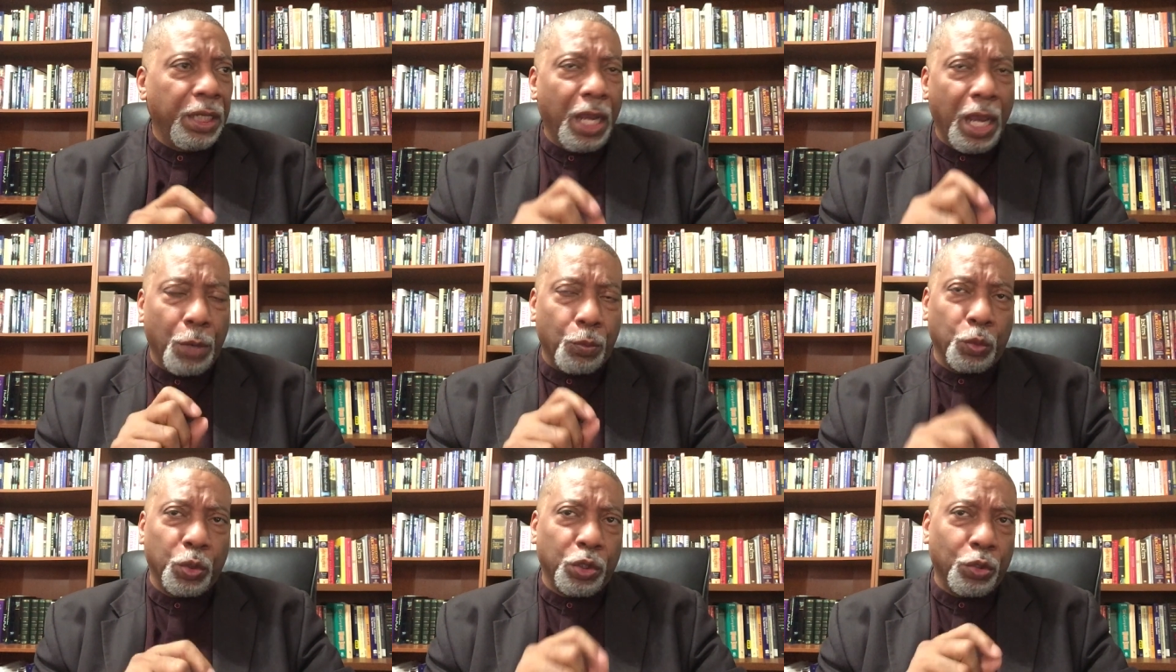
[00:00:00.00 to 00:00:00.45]

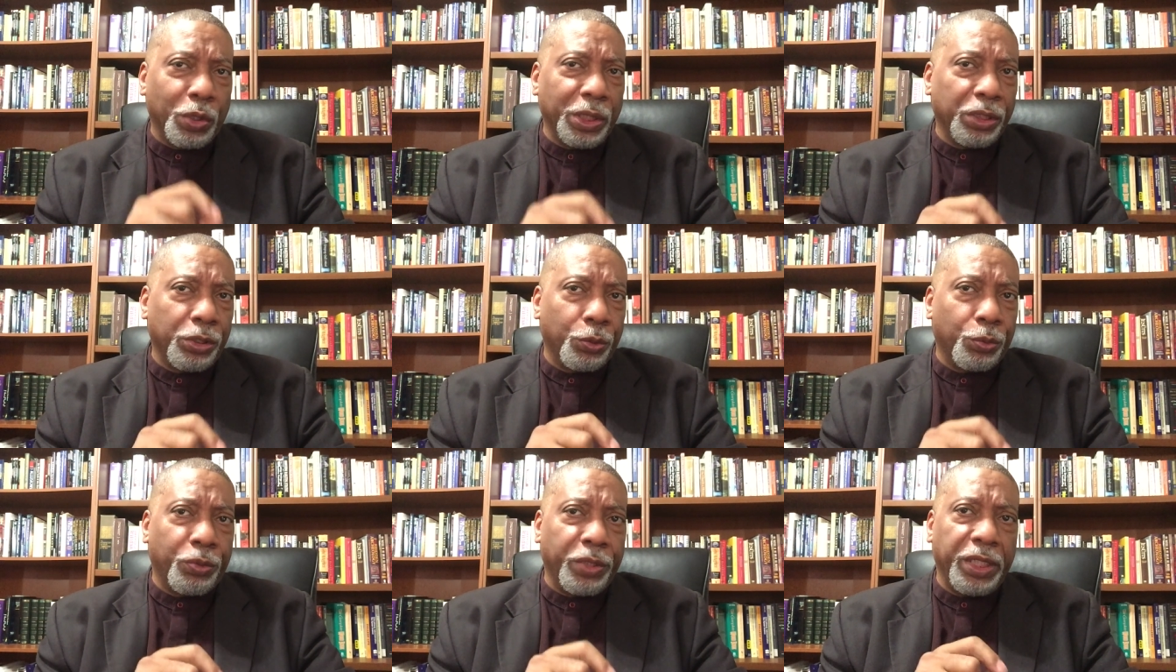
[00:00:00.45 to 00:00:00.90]
and we're
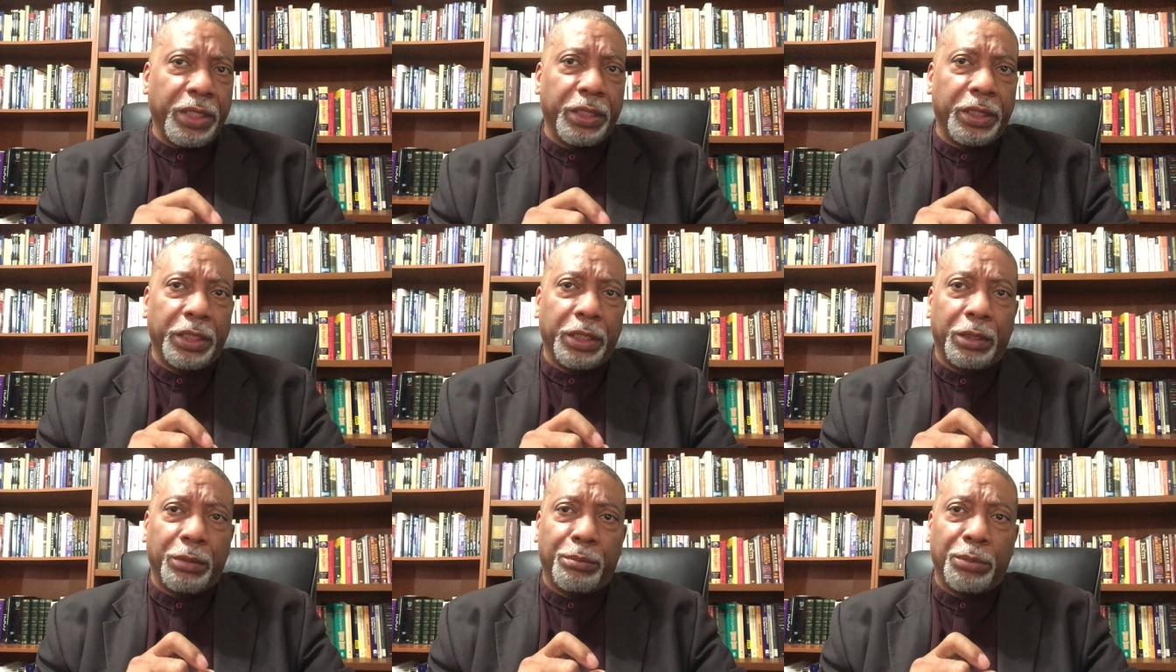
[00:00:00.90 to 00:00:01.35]
going to read
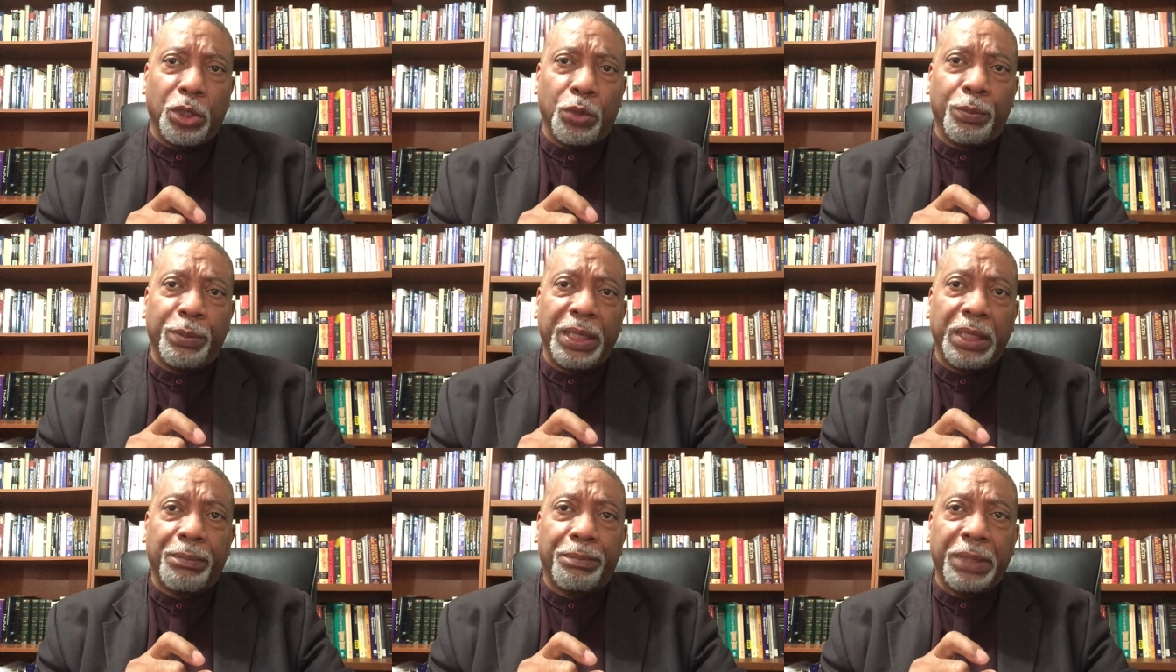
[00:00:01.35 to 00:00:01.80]
it in a
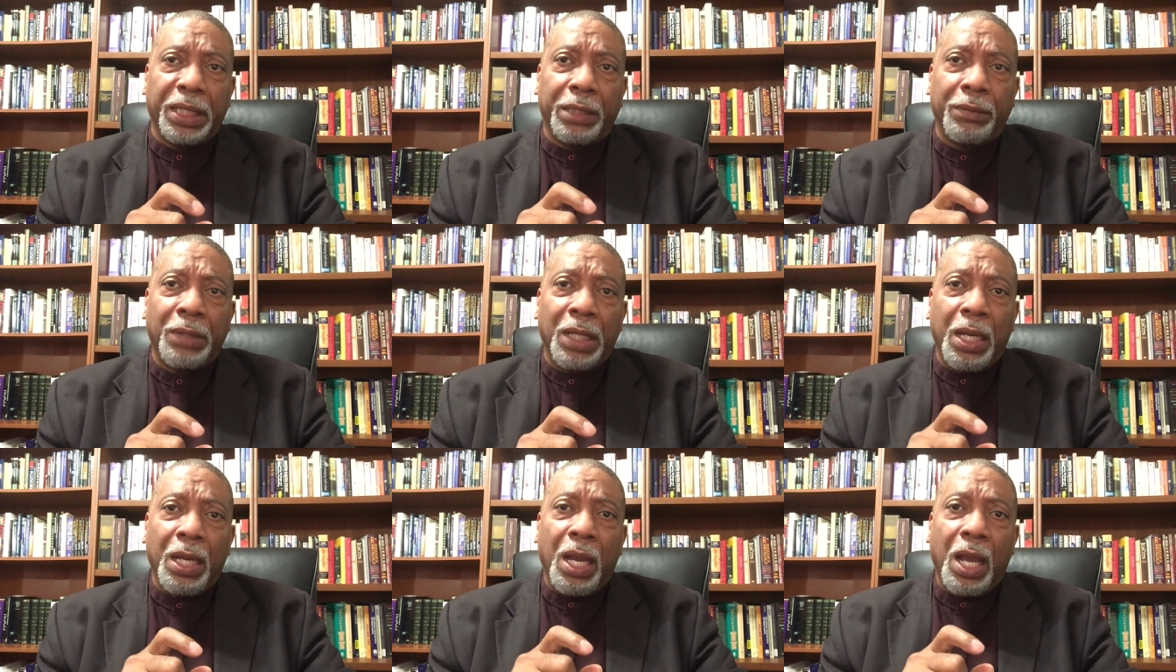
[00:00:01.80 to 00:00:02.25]
moment, but